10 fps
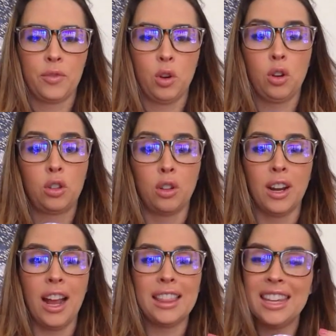Or glue
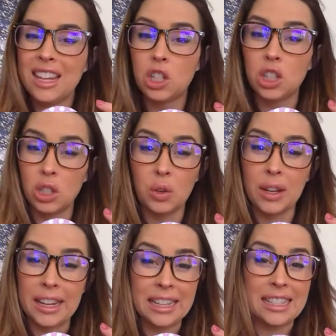it. I think
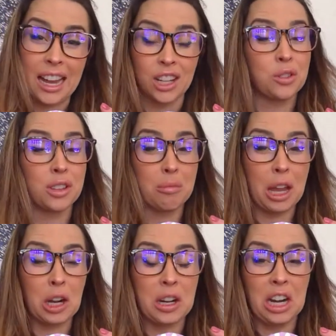gluing is actually
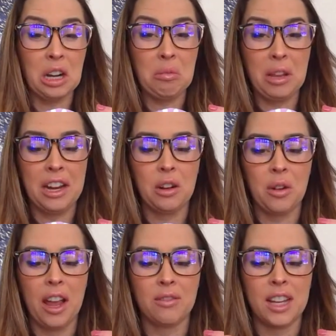better here, but I don't
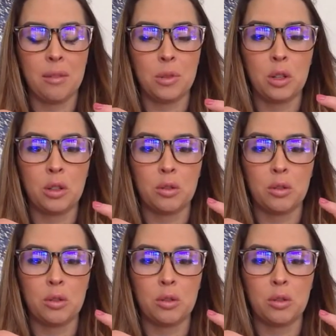have time to glue.